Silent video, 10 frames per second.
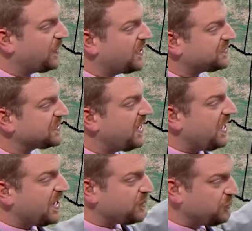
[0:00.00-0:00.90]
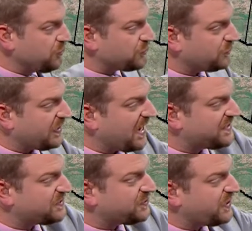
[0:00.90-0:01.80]
months, it usually
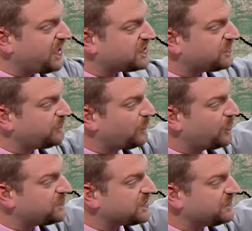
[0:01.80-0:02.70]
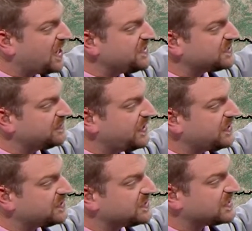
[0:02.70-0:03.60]
has a chance to form some
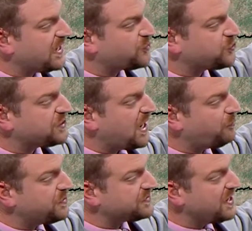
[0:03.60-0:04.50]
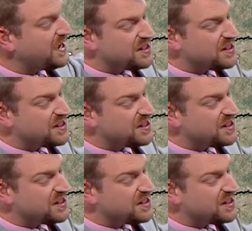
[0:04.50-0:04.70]
isolated to scattered showers.